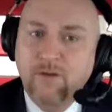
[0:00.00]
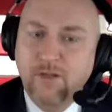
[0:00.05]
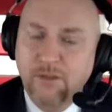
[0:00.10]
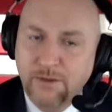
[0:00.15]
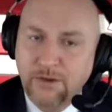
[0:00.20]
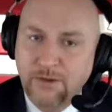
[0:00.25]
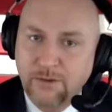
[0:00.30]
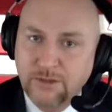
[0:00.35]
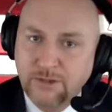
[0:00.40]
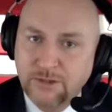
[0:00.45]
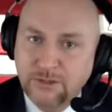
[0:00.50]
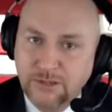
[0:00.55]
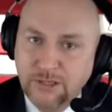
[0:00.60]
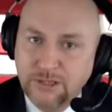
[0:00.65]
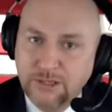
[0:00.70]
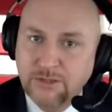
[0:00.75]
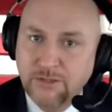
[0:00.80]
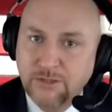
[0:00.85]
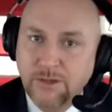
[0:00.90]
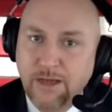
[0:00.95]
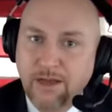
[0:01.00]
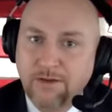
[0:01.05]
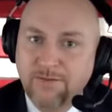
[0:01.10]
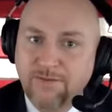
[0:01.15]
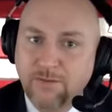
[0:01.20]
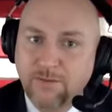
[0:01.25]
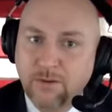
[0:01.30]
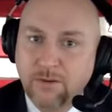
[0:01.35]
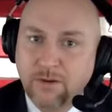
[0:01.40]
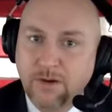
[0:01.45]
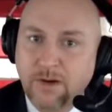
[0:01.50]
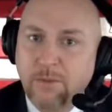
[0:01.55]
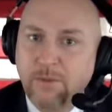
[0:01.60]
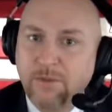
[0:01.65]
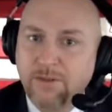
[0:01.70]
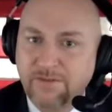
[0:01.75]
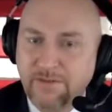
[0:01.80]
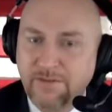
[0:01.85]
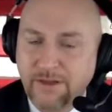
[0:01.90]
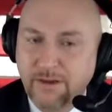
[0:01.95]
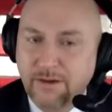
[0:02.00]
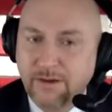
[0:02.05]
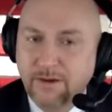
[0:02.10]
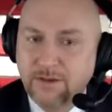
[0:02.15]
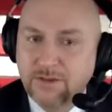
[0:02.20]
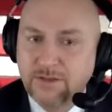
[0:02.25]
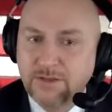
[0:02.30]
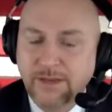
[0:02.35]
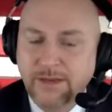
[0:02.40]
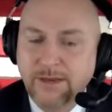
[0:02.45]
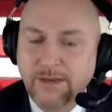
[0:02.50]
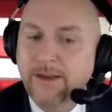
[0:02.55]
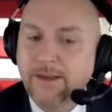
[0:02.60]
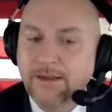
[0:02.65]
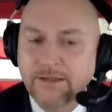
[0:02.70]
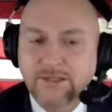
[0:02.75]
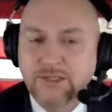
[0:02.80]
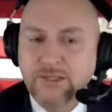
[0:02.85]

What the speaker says: only been doing jiu-jitsu now for a couple of years, and it